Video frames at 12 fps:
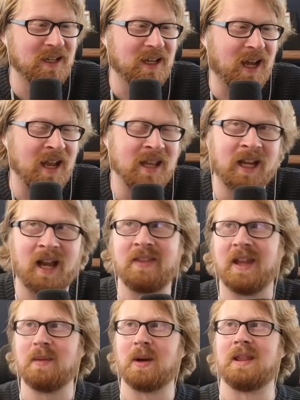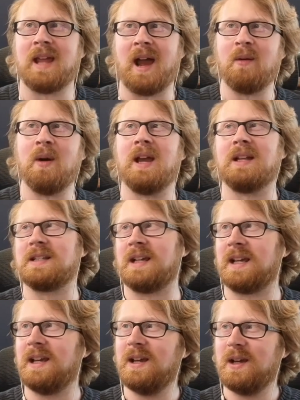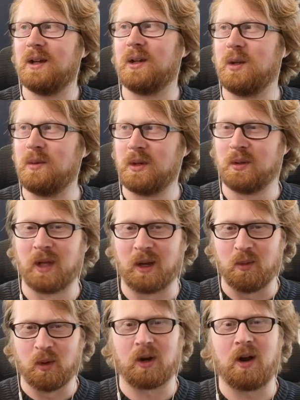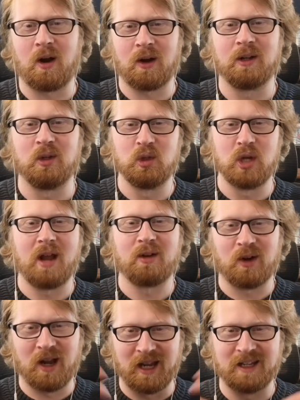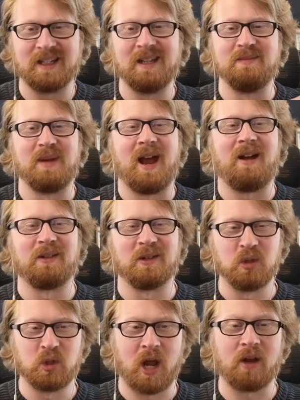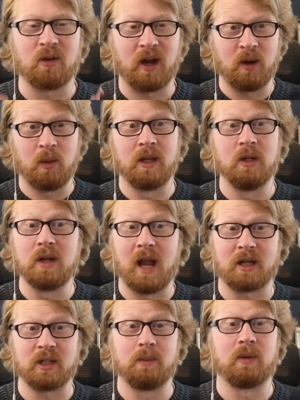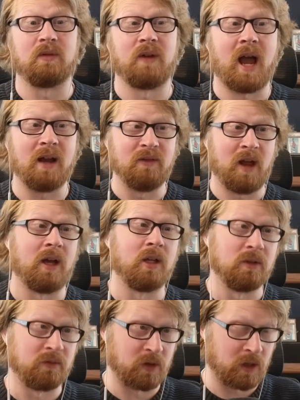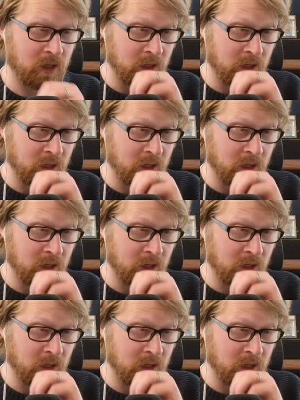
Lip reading: And like I think about it that way. It's like you like work hard to generate inbound and generate a way you can actually provide value for,